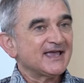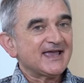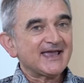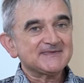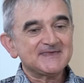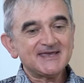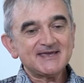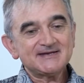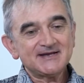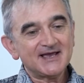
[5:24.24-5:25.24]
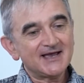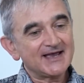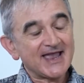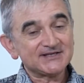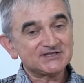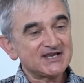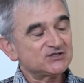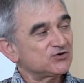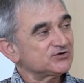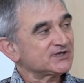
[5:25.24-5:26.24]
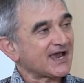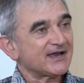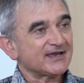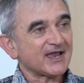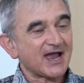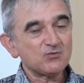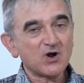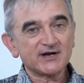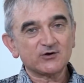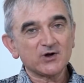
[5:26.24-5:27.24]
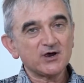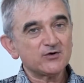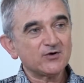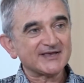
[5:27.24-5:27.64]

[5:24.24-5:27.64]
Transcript: And then uh, as teachers, I, I want to grow.